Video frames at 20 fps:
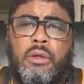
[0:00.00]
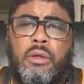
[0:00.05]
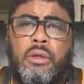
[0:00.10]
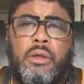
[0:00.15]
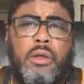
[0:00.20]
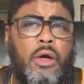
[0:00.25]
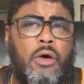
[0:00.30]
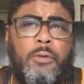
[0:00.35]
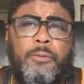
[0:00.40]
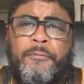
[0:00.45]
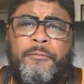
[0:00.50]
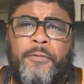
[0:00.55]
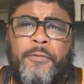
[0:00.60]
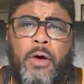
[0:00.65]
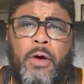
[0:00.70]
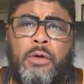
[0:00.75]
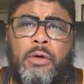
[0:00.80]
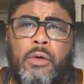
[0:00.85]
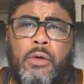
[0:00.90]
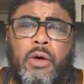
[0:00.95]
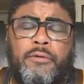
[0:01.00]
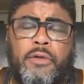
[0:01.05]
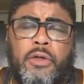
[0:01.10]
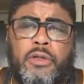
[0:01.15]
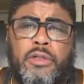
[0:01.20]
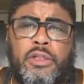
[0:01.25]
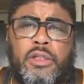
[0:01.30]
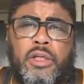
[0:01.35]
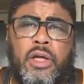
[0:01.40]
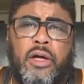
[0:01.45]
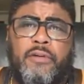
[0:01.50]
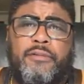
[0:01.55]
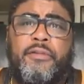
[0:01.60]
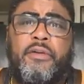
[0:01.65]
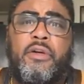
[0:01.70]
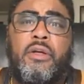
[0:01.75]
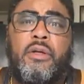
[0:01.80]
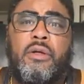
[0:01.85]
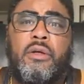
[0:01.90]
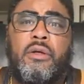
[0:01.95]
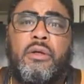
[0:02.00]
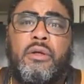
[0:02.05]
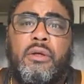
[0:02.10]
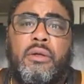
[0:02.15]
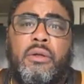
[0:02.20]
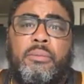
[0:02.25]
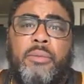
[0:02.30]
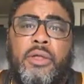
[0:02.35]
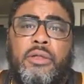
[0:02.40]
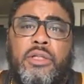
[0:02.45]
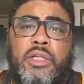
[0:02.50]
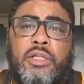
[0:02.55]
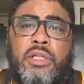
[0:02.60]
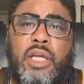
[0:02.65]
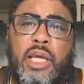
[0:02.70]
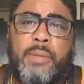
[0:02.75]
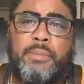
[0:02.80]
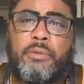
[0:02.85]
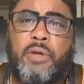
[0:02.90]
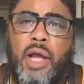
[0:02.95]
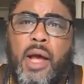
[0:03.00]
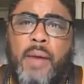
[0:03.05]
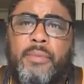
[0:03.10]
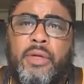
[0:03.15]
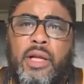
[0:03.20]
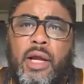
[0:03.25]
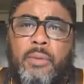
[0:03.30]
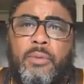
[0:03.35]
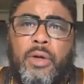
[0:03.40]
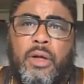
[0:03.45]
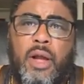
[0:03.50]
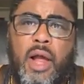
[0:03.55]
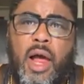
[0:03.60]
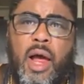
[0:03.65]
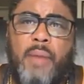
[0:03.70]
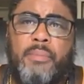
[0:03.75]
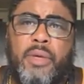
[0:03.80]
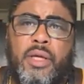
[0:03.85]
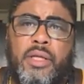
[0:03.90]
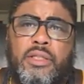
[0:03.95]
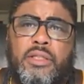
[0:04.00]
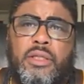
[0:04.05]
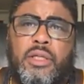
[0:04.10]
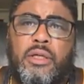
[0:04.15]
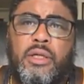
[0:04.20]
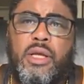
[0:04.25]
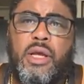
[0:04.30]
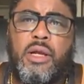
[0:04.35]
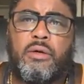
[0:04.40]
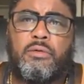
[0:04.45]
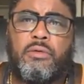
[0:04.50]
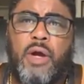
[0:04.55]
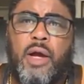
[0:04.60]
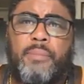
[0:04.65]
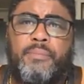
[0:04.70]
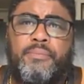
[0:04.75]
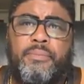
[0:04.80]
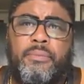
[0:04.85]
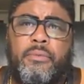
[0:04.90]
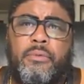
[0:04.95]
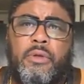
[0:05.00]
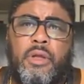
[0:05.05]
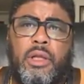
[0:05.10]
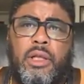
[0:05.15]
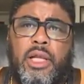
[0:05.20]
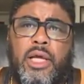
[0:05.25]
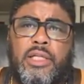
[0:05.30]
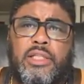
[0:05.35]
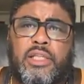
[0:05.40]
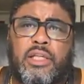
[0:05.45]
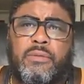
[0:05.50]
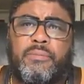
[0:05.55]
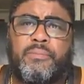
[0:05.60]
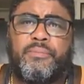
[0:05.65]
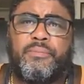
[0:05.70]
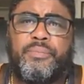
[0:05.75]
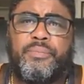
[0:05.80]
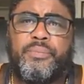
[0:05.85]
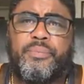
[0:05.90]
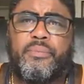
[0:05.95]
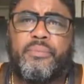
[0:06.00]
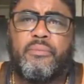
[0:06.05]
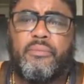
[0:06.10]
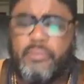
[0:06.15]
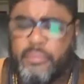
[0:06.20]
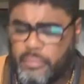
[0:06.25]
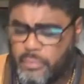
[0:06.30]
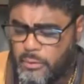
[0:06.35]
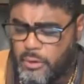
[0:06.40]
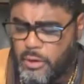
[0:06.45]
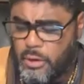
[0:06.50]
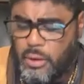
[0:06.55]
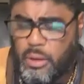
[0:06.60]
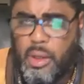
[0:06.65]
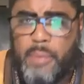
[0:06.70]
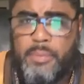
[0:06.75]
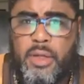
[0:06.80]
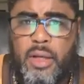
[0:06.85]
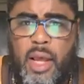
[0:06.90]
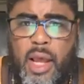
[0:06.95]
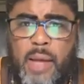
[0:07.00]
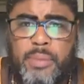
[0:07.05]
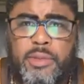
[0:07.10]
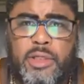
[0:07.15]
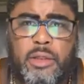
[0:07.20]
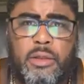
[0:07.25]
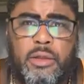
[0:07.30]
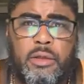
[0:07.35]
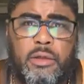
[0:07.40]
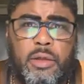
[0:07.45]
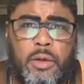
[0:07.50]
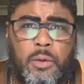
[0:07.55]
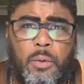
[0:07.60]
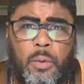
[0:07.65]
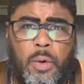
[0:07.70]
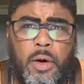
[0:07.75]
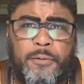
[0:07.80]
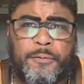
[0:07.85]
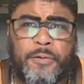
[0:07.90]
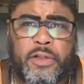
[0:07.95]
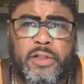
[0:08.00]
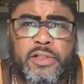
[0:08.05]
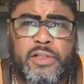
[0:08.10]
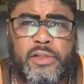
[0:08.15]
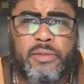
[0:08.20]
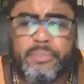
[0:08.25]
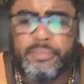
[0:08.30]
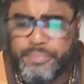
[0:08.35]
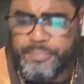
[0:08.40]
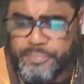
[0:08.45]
No photo of yourself, but just keep coming up with comments to interrupt the lesson. I mean, absolutely worthless.